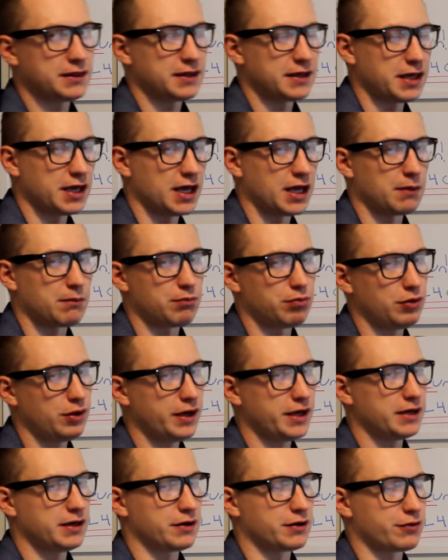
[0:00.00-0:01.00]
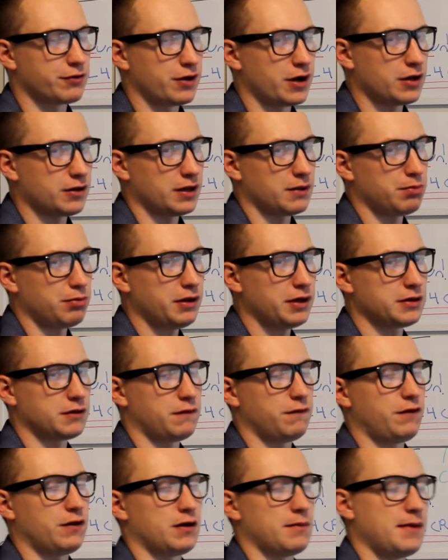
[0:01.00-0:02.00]
the game, playing it correctly, playing the
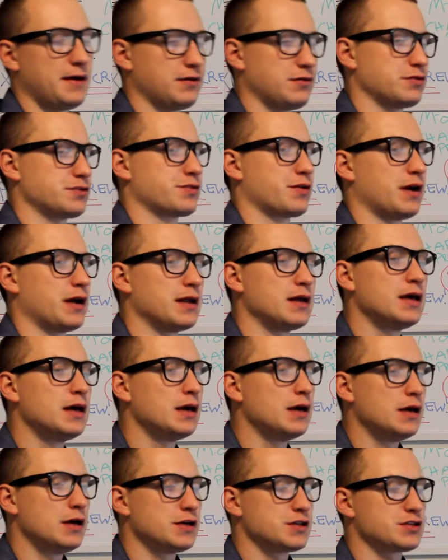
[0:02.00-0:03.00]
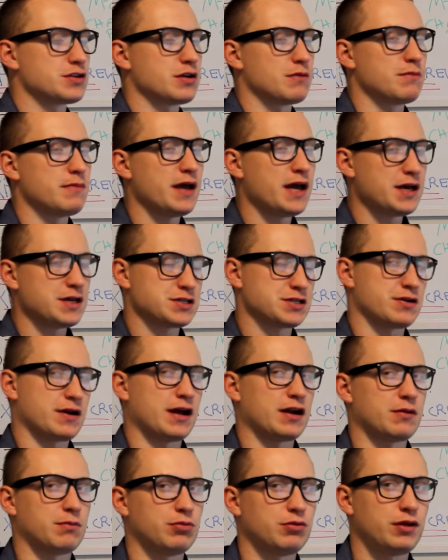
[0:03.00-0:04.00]
fundamentals right, so you master
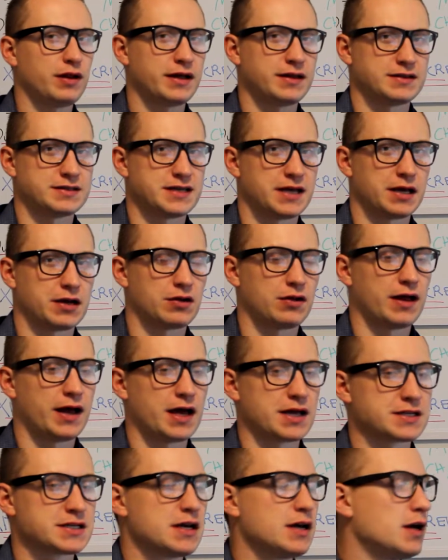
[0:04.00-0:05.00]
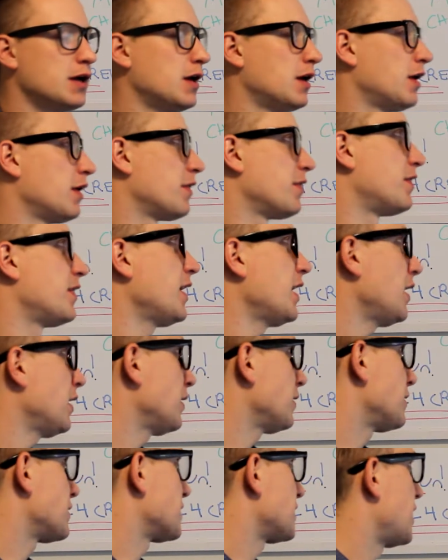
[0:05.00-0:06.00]
how to play the tank class,
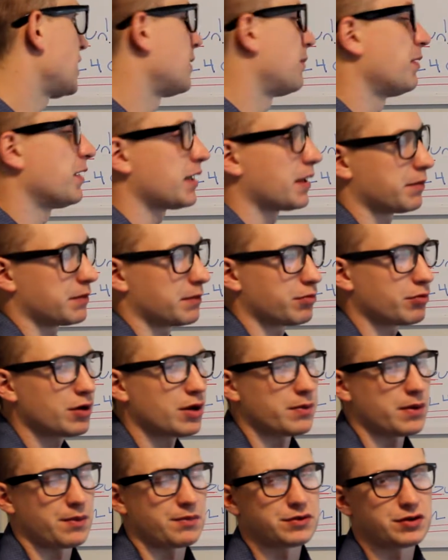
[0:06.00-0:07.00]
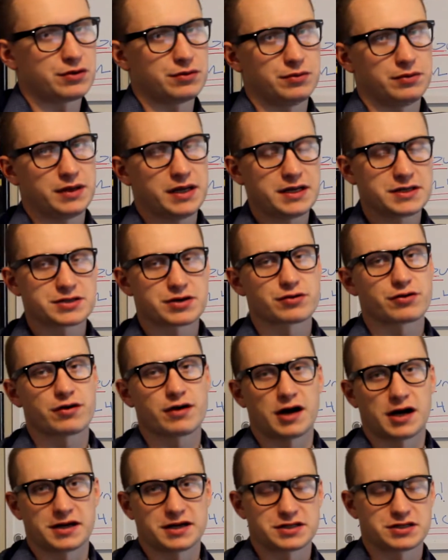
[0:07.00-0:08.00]
then decide to pick up the premium to ease your
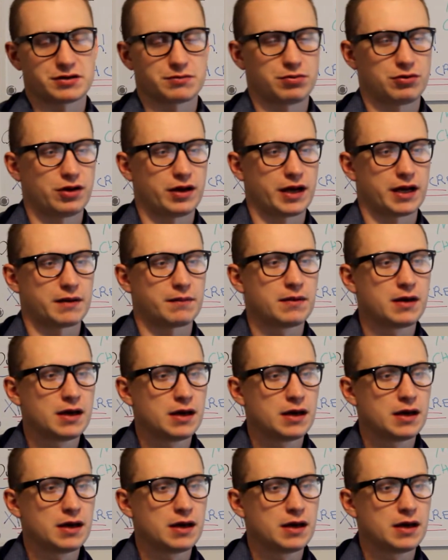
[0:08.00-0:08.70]
grind as you're playing.